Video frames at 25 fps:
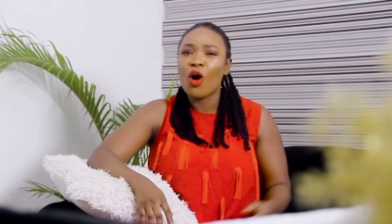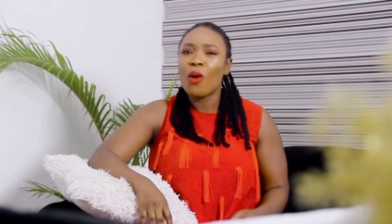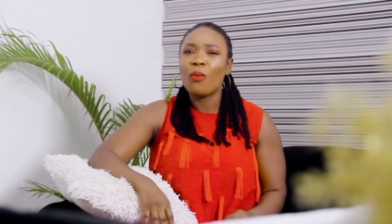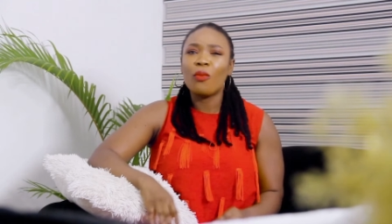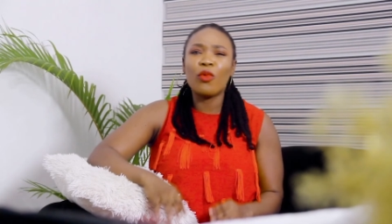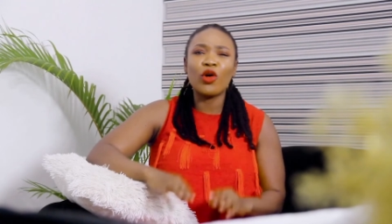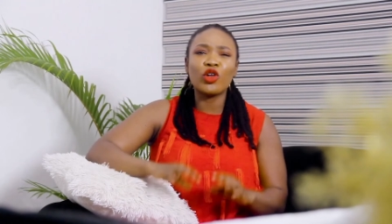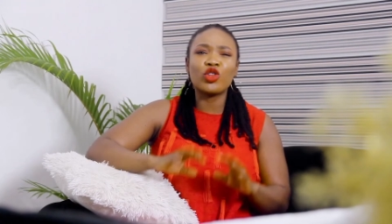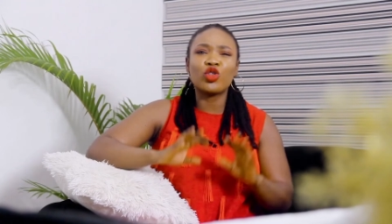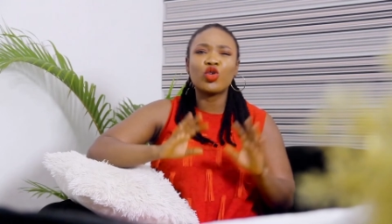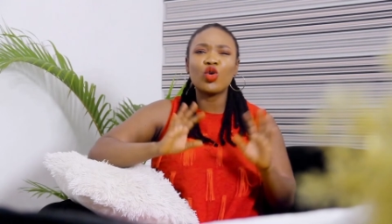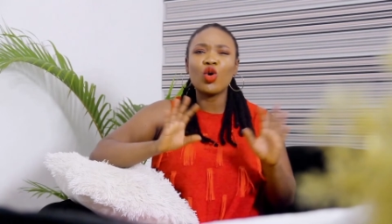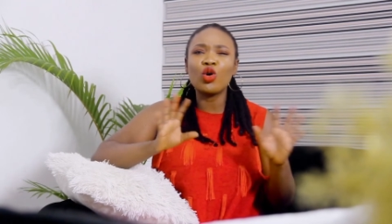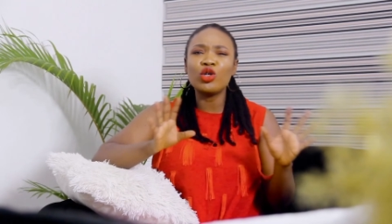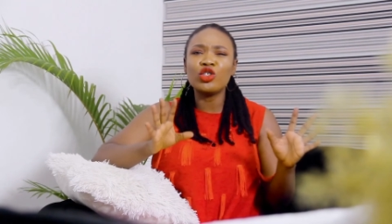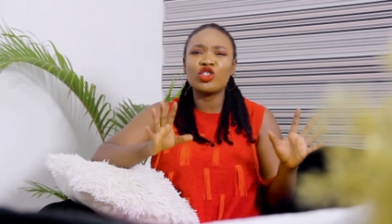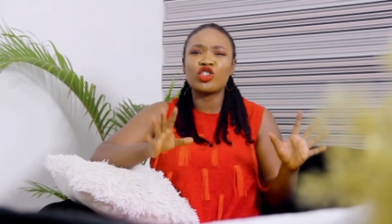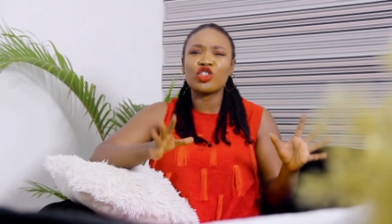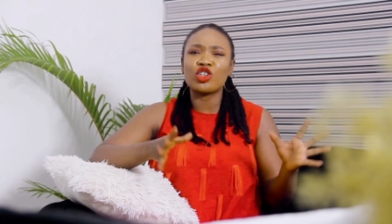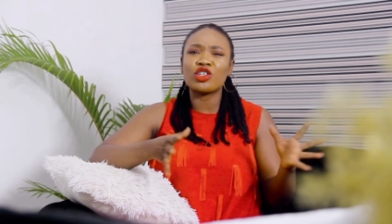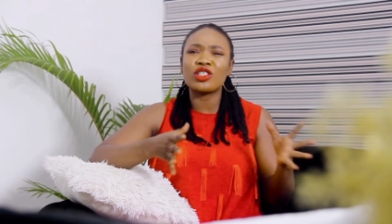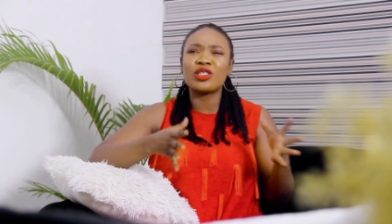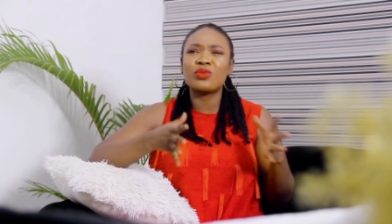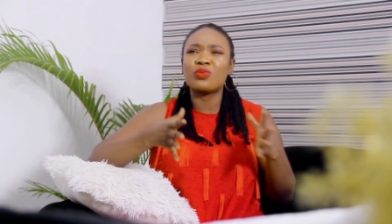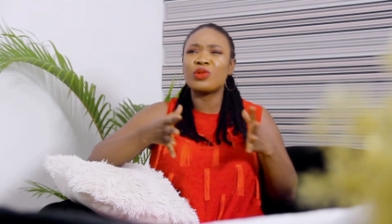But don't
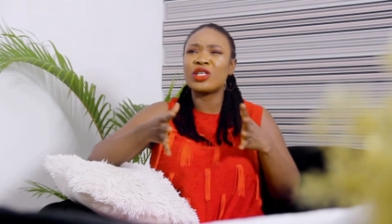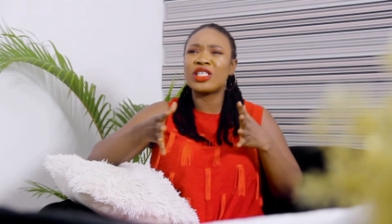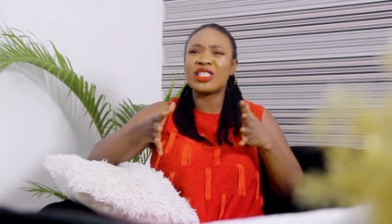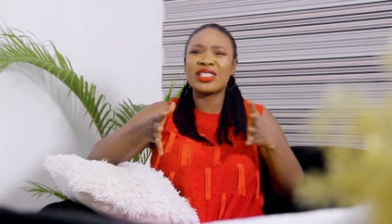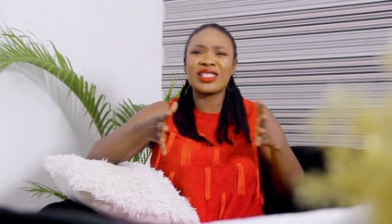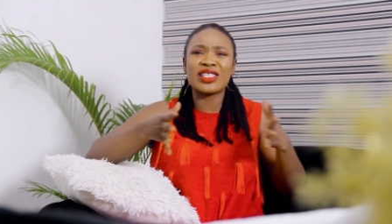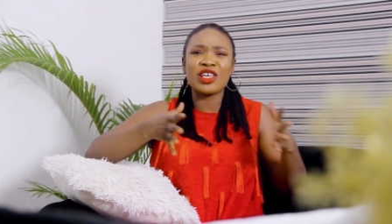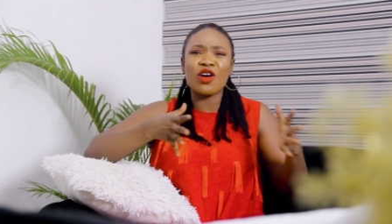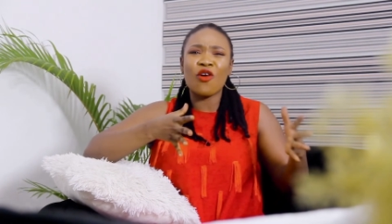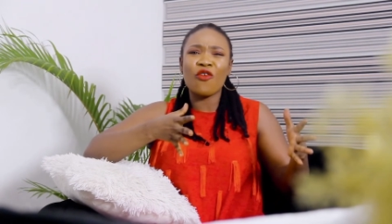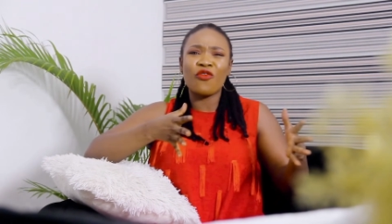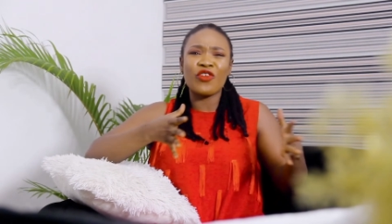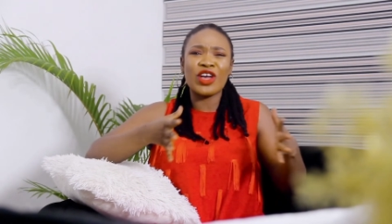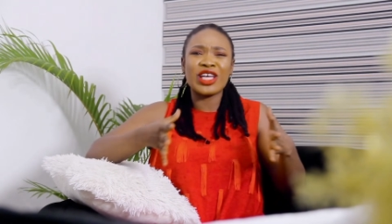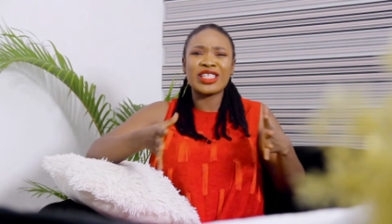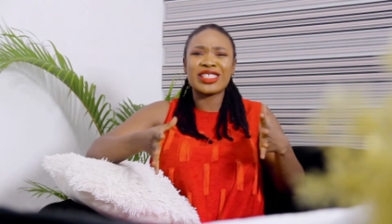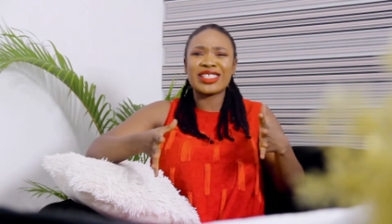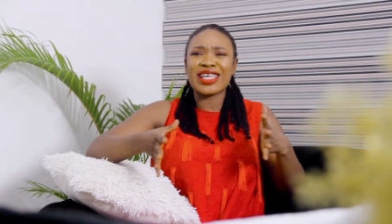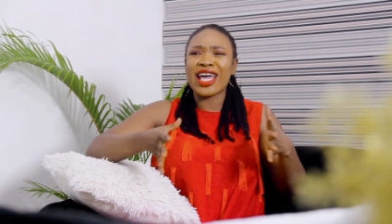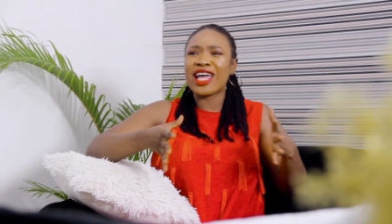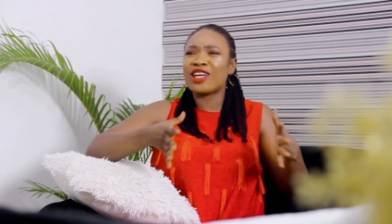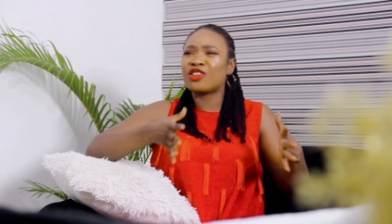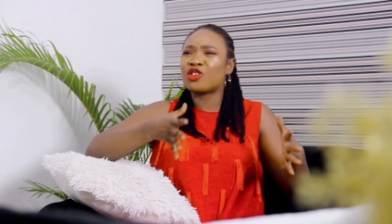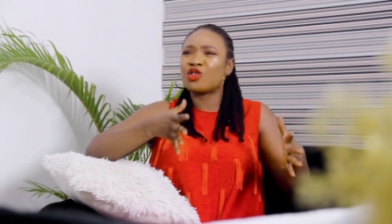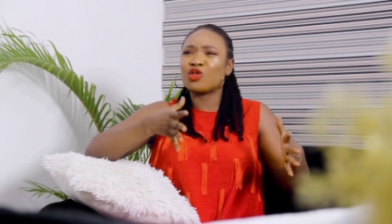just be
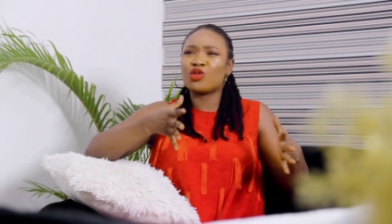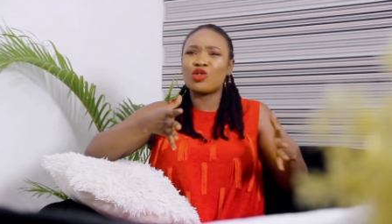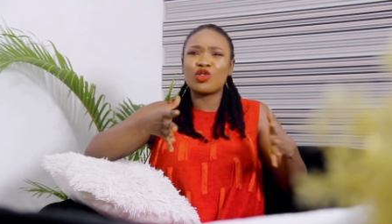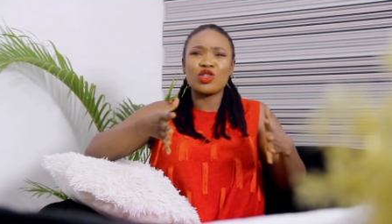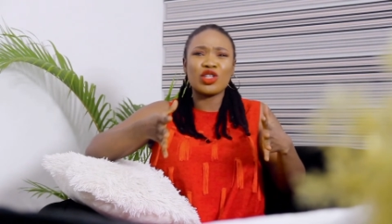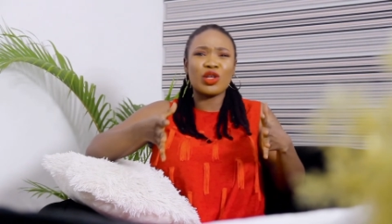self-entitled to